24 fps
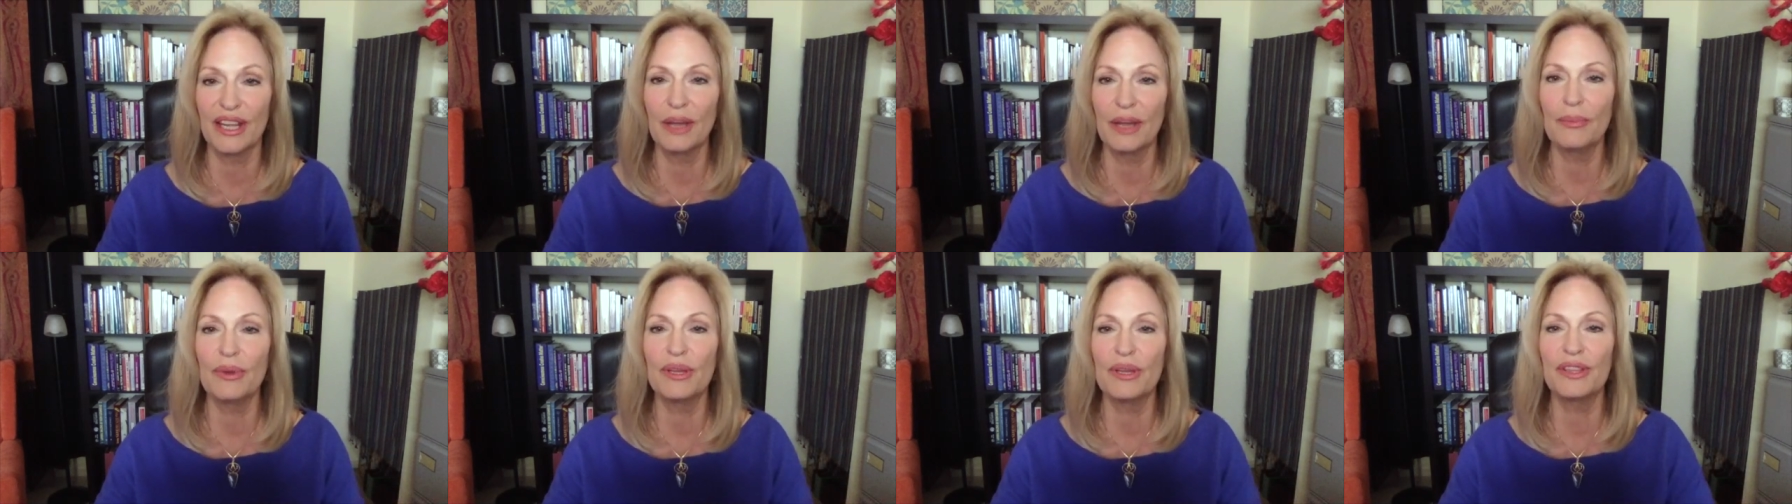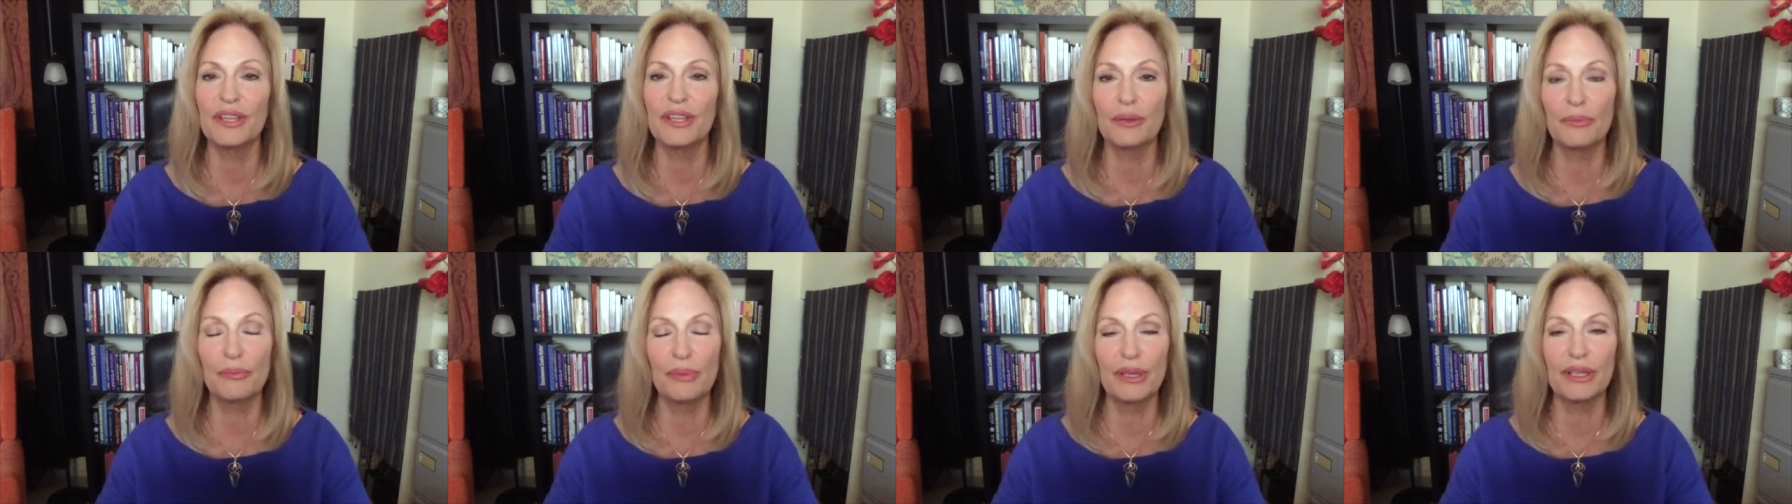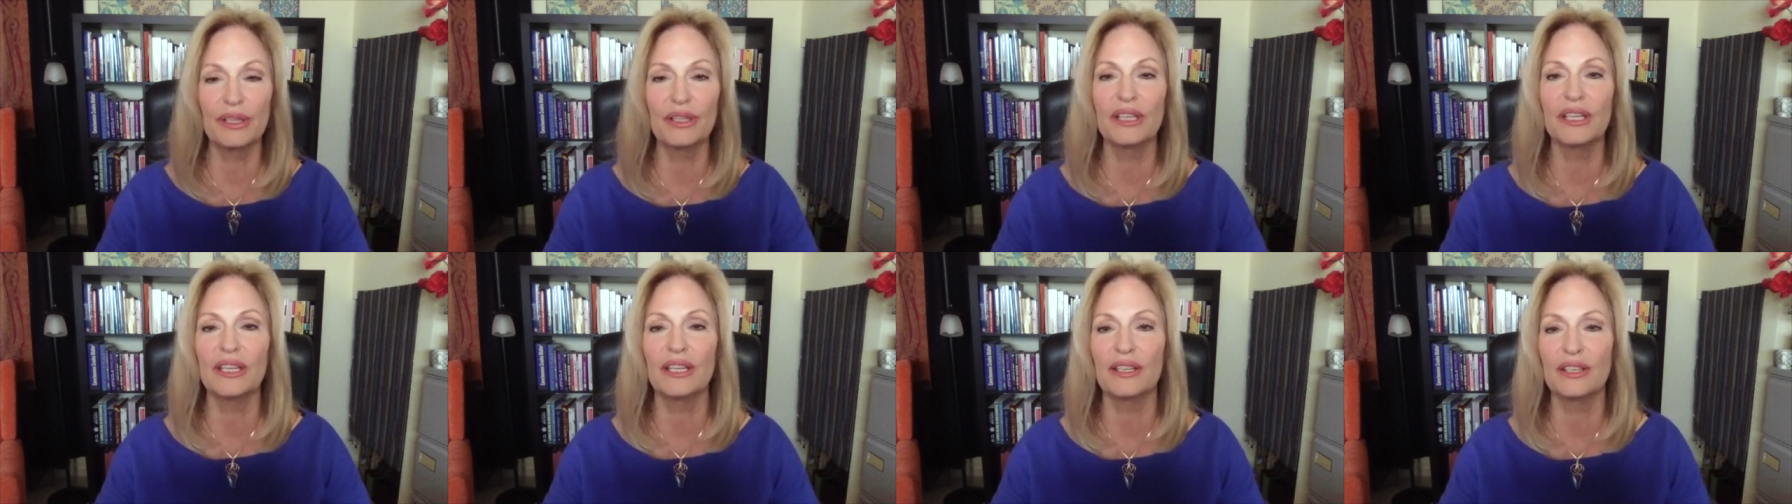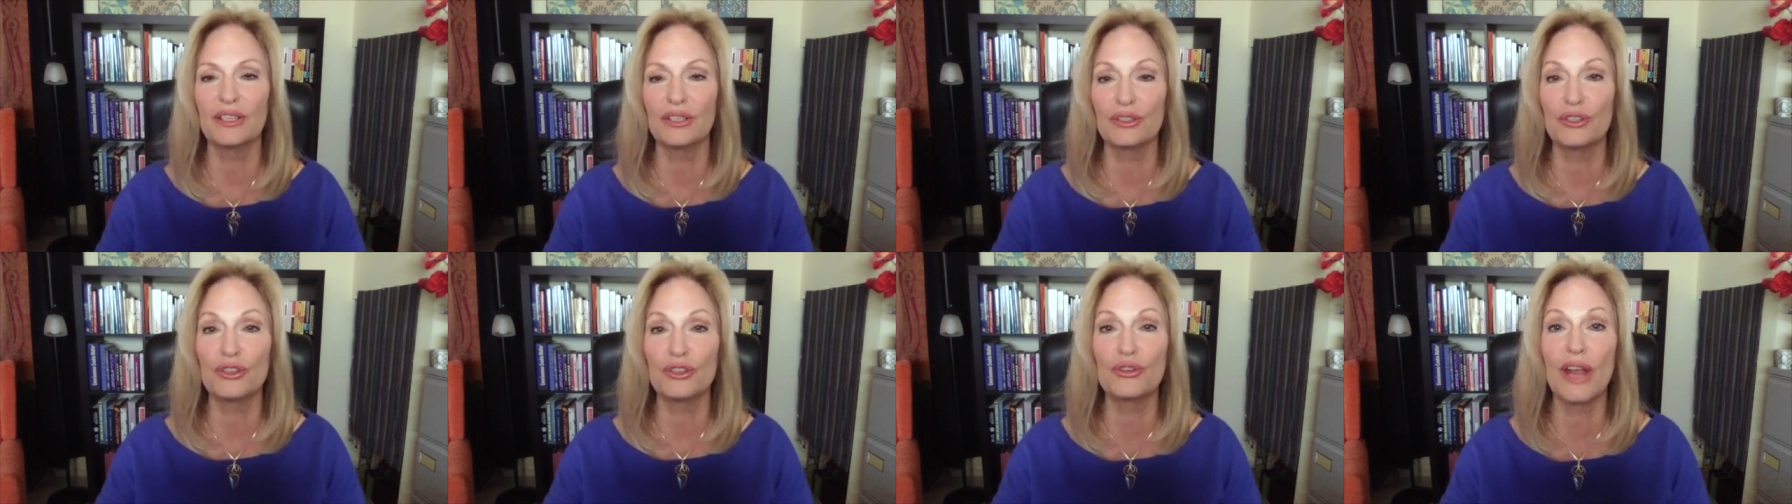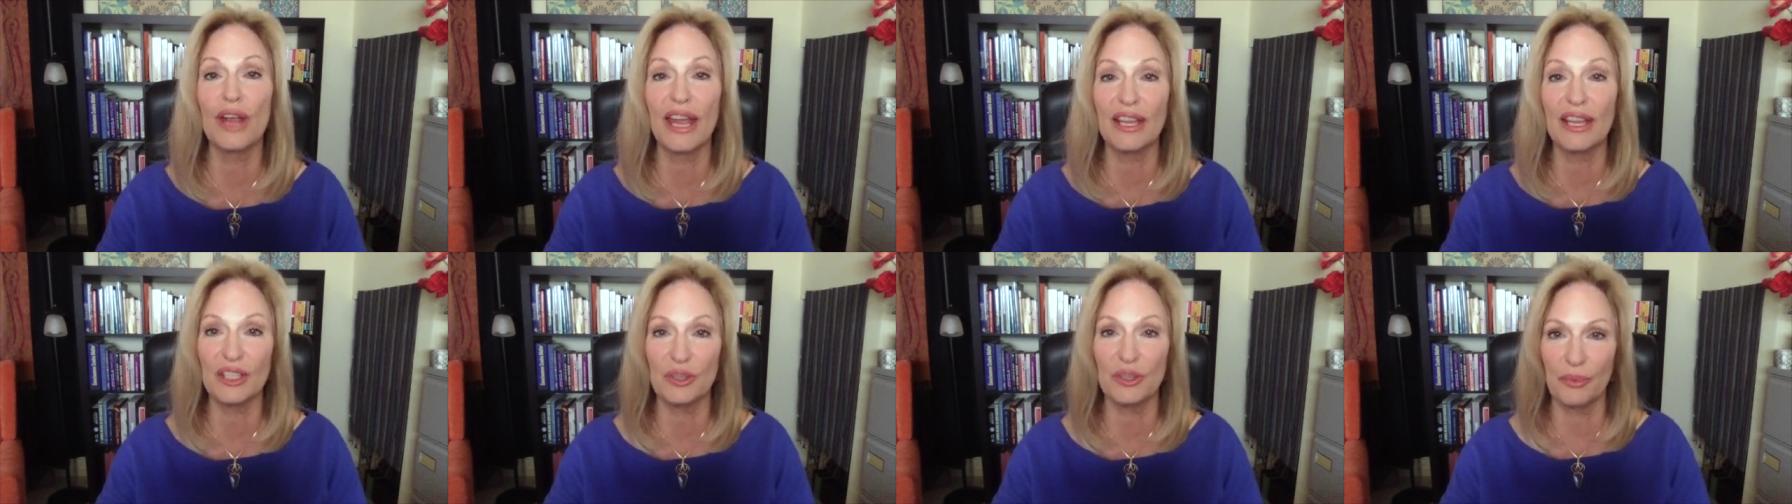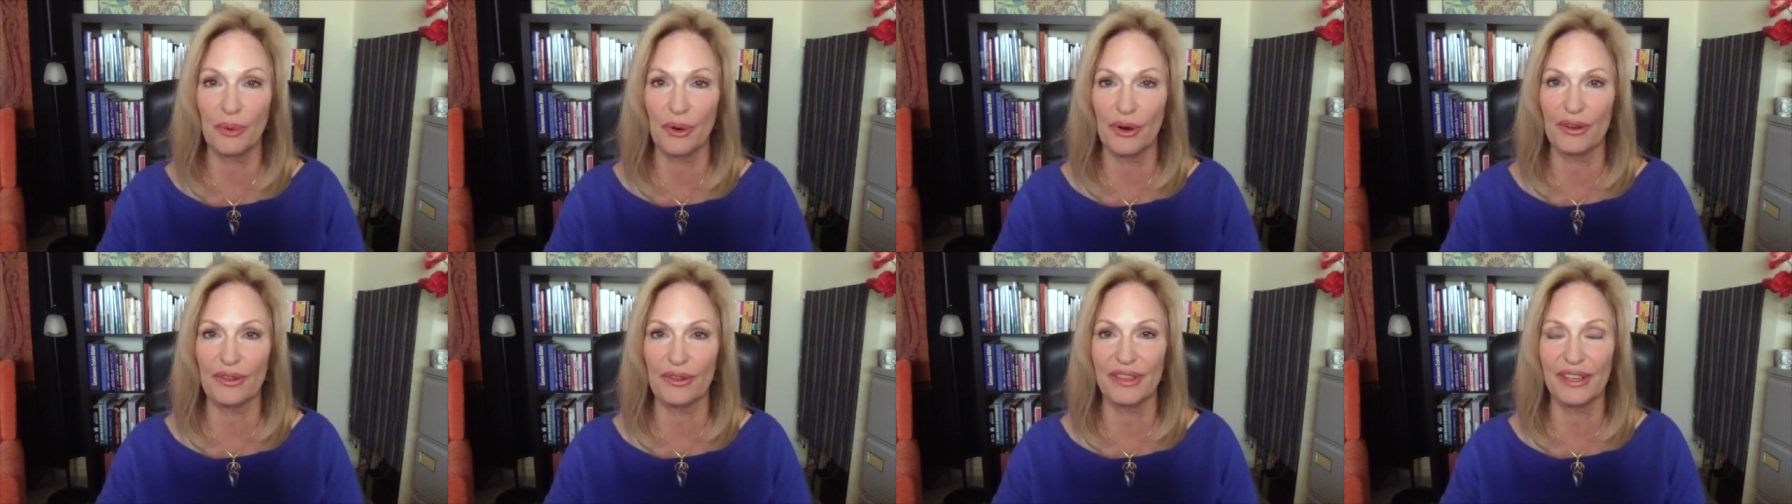but the ability to
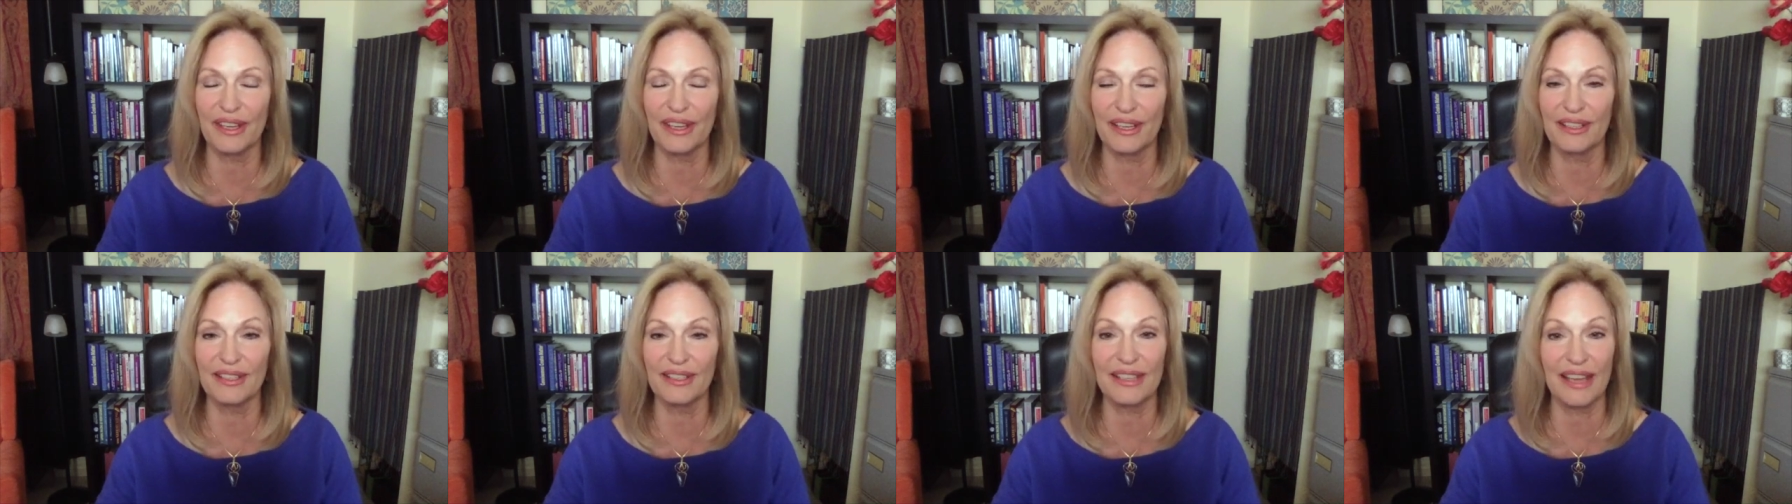transport things,